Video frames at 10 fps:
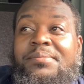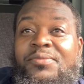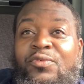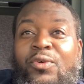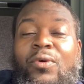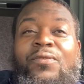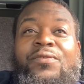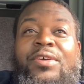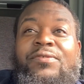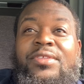
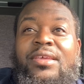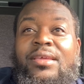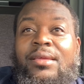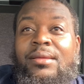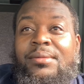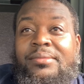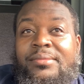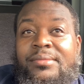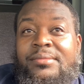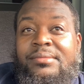450
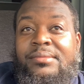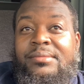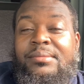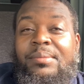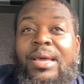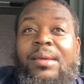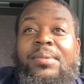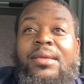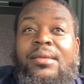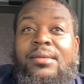
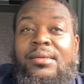maybe.